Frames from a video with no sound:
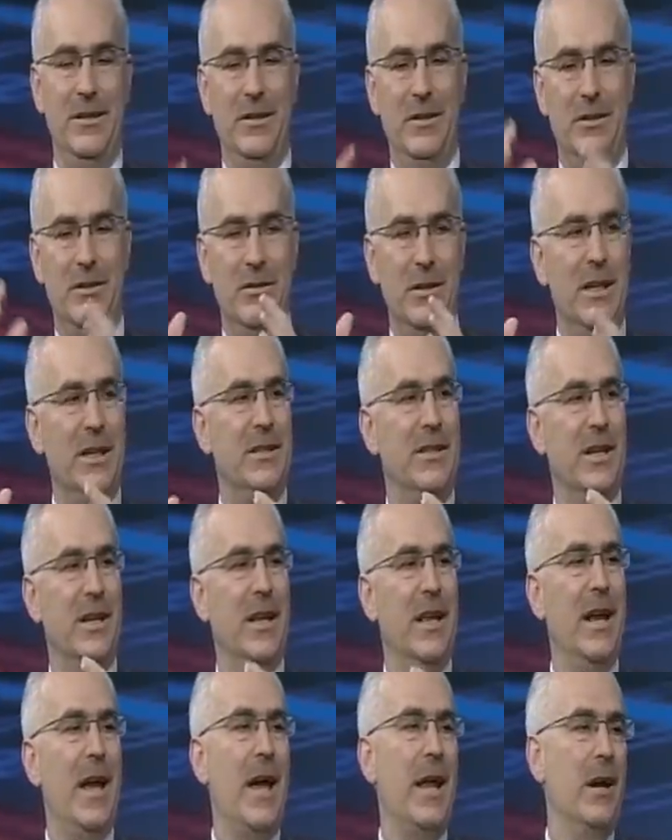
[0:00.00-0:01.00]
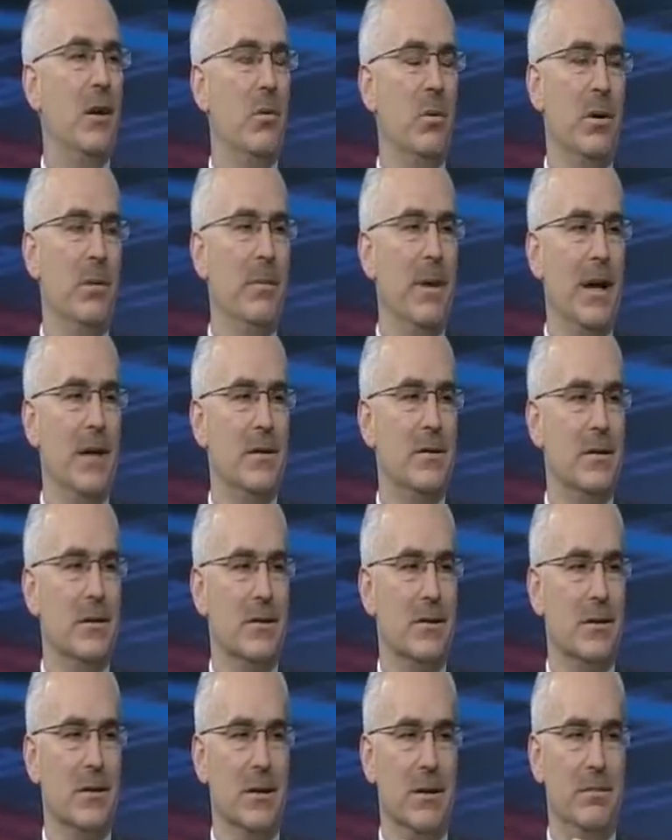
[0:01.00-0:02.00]
you need to get adequate amounts of
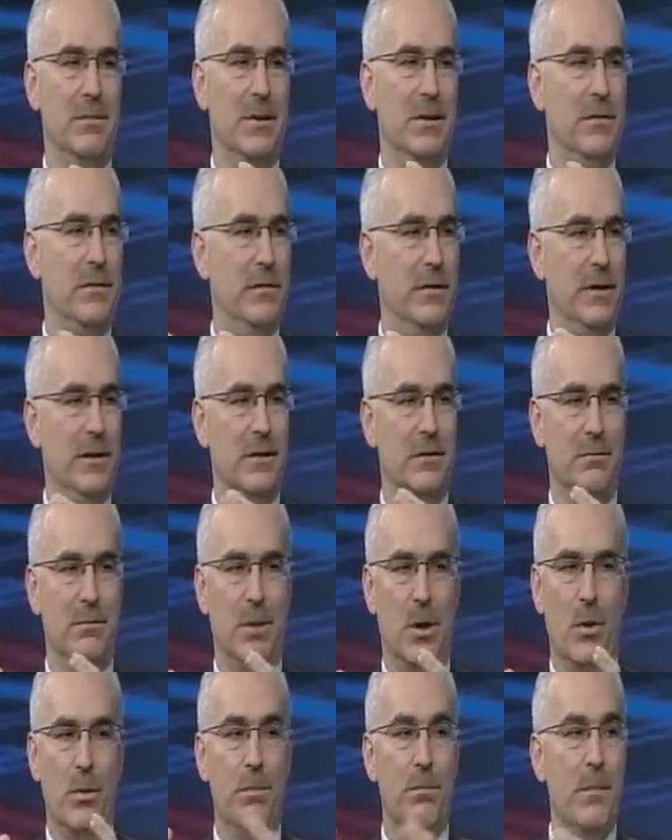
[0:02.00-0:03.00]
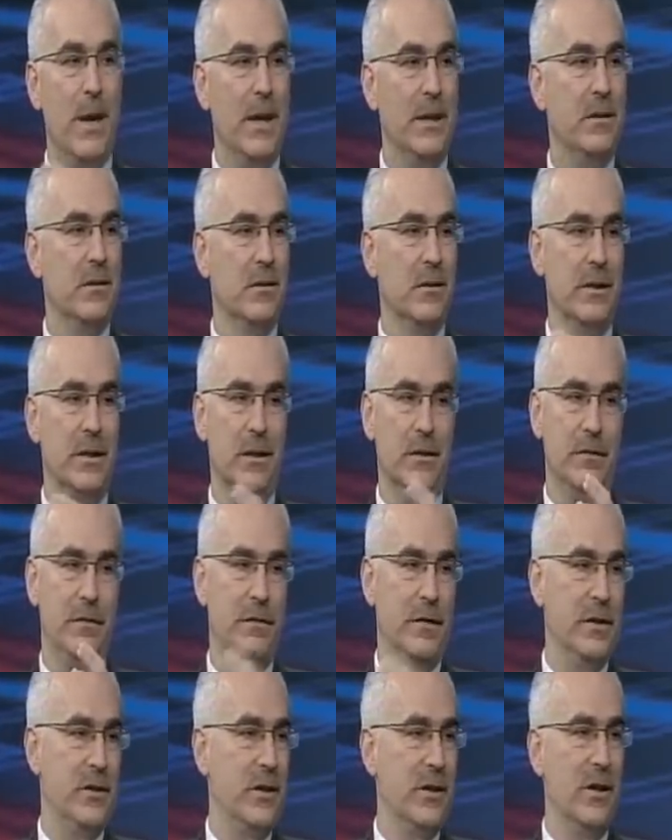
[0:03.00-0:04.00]
sleep to feel both mentally and
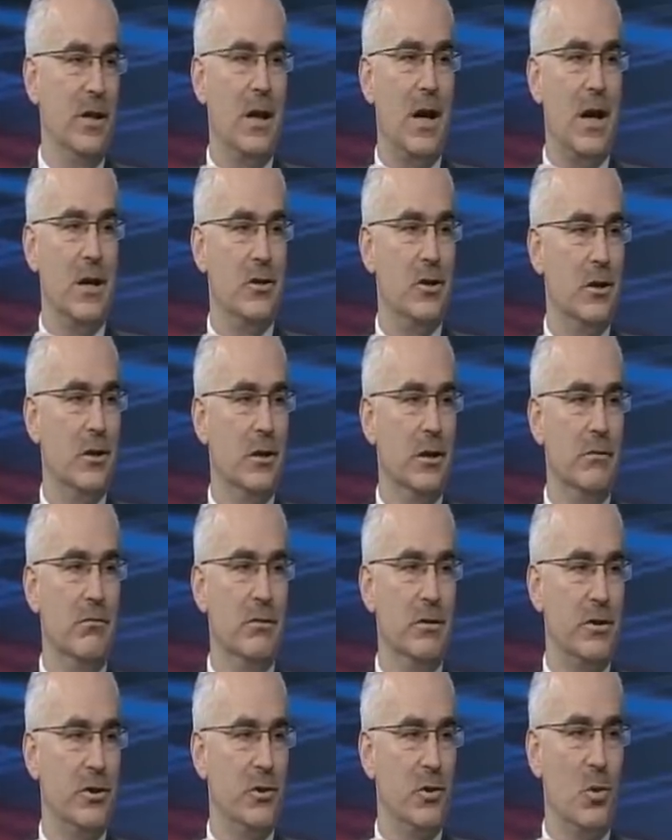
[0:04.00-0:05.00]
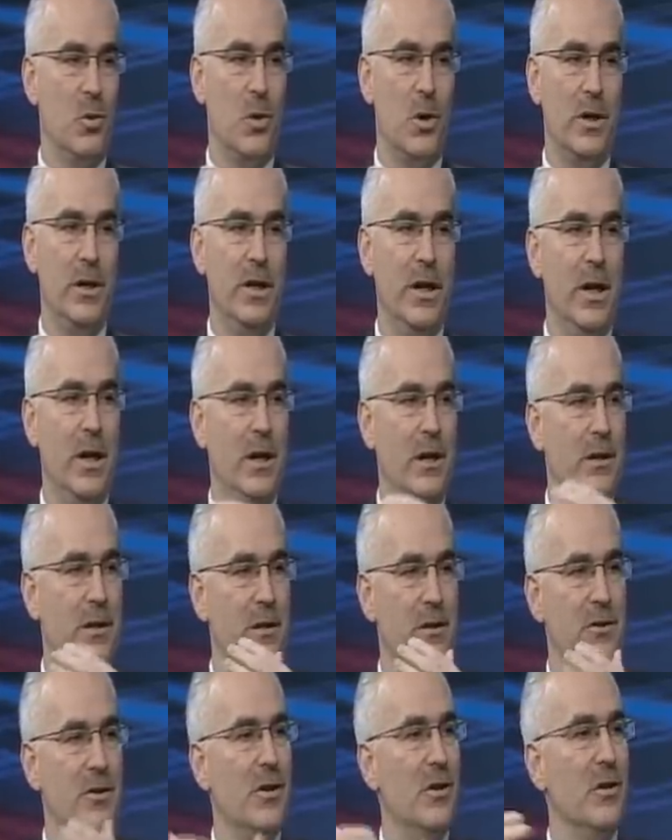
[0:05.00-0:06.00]
physiologically restored.
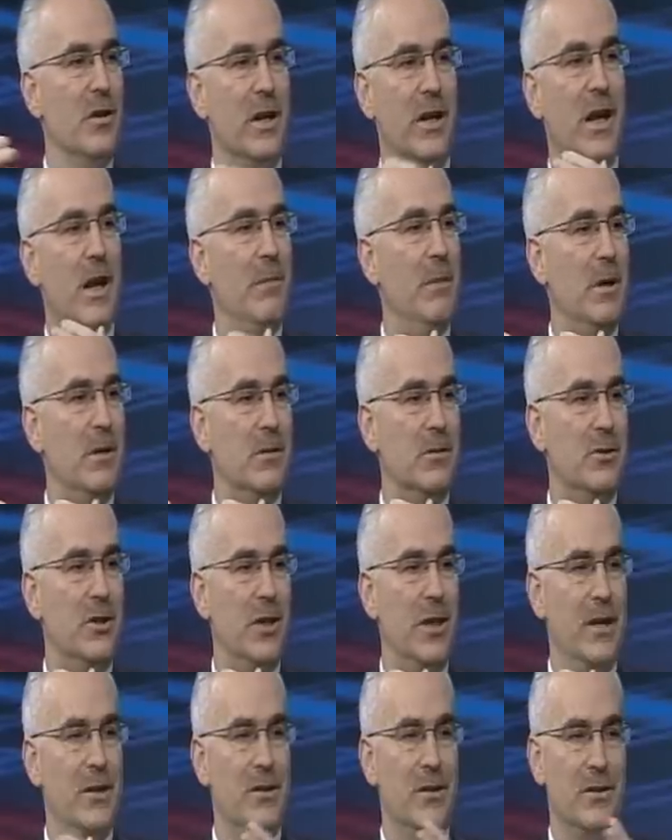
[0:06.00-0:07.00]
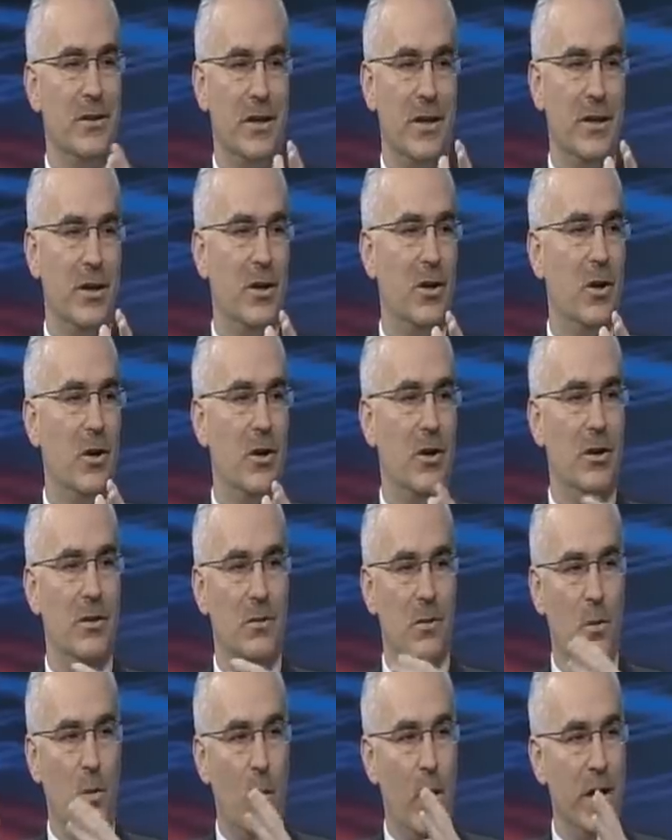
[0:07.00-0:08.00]
There's certain chemical changes that occur
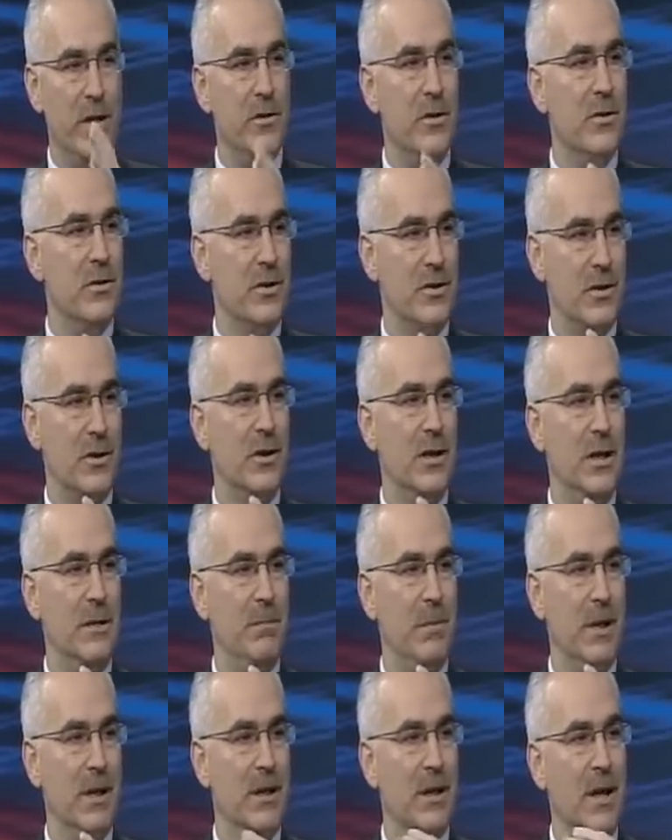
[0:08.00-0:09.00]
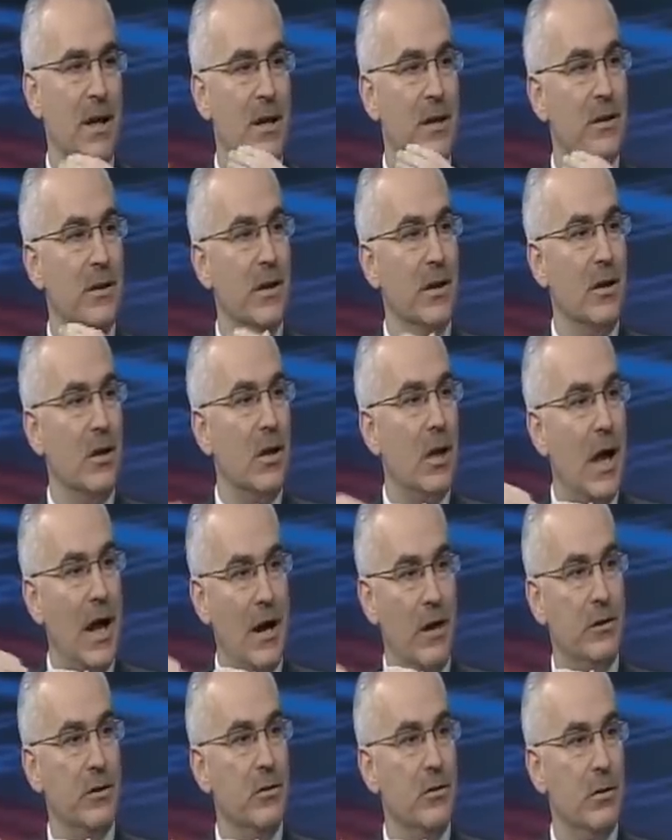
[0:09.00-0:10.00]
when you're sleeping that
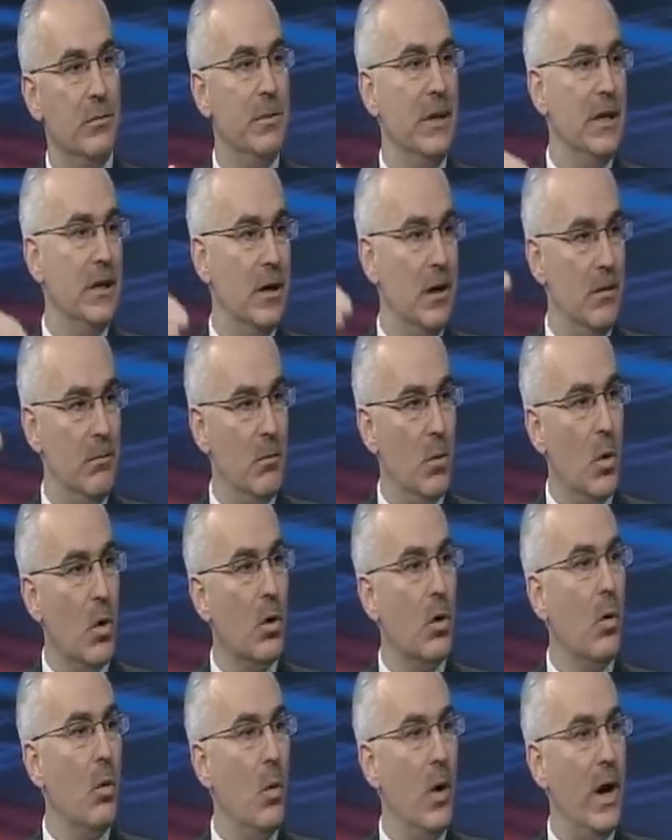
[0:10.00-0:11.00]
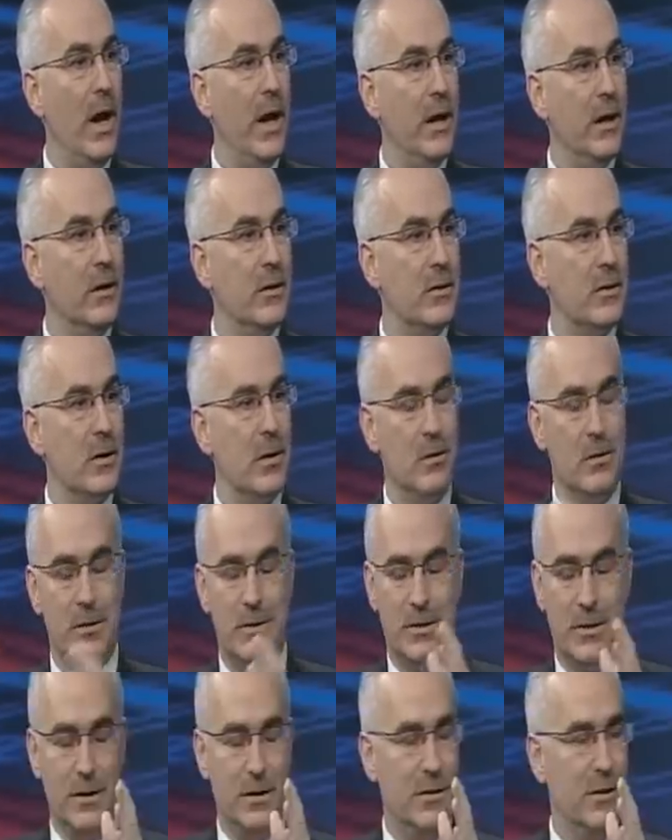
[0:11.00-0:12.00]
allow you to become more awake. So
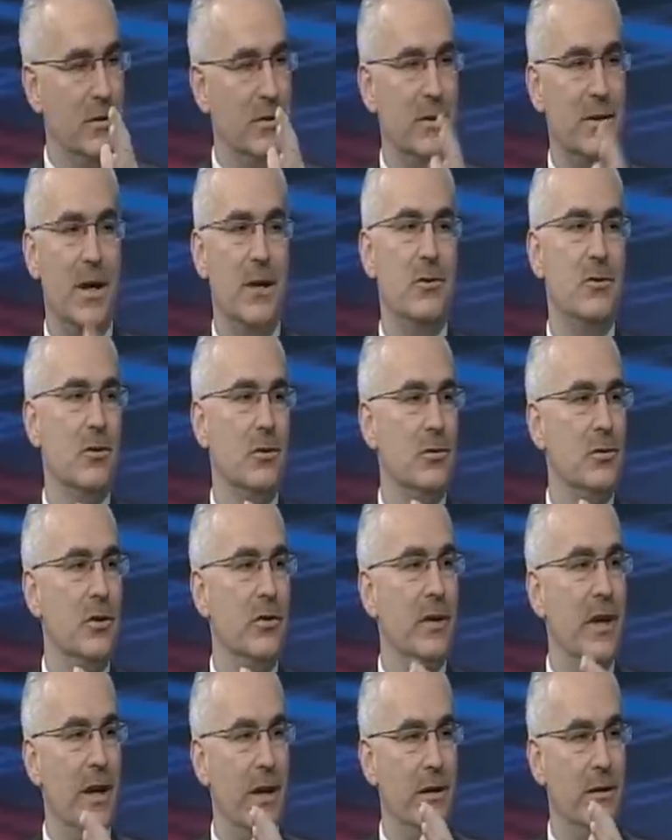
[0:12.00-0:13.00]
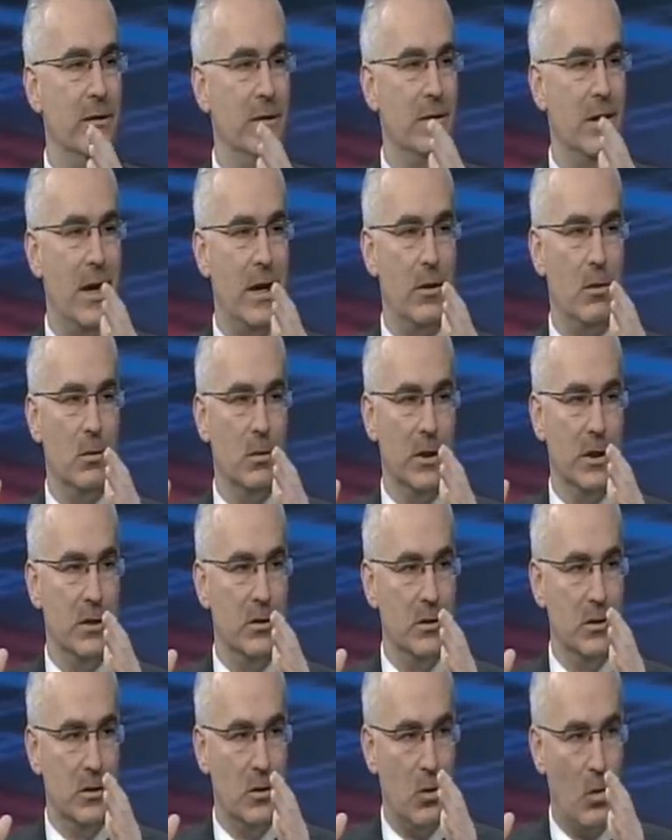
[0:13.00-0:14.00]
it's essential you get not only
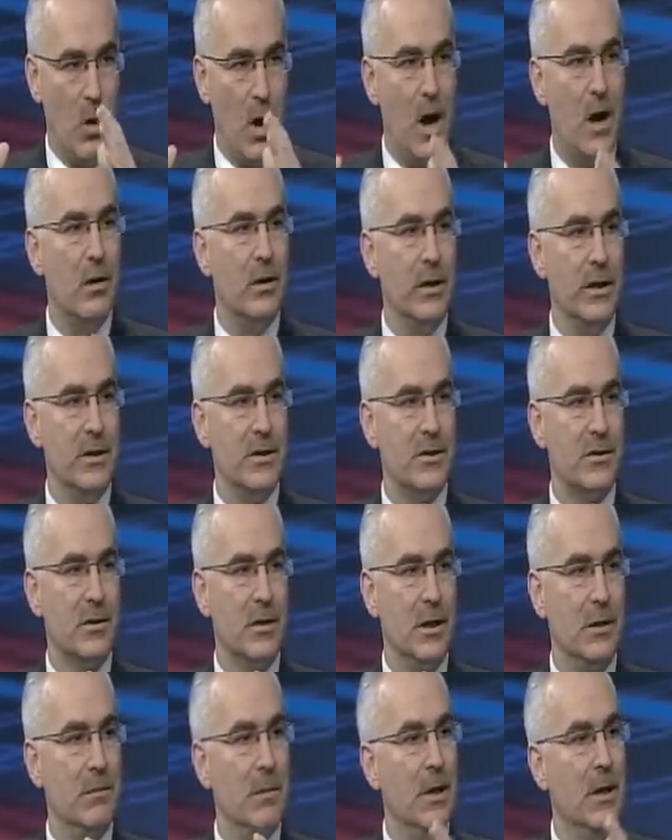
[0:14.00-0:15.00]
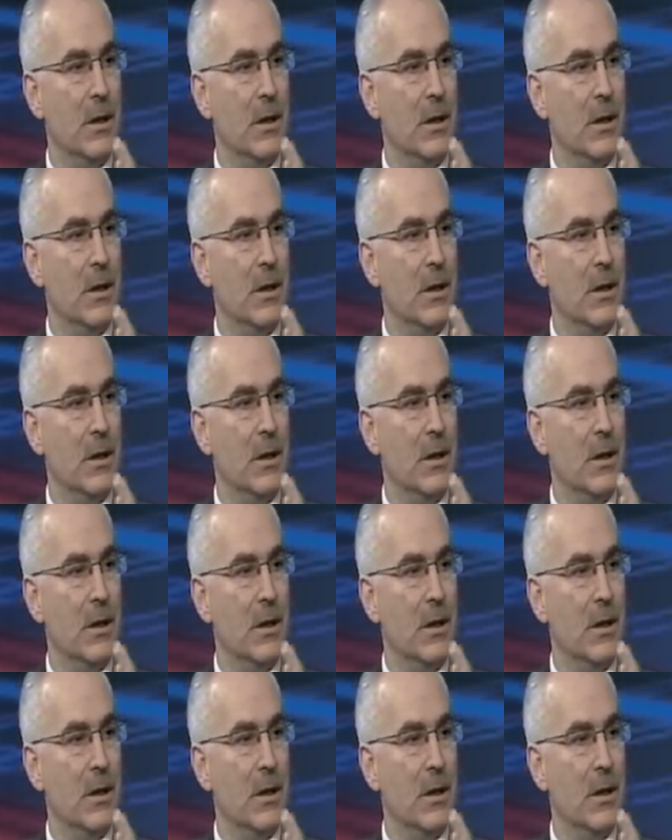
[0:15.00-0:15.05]
good quality sleep,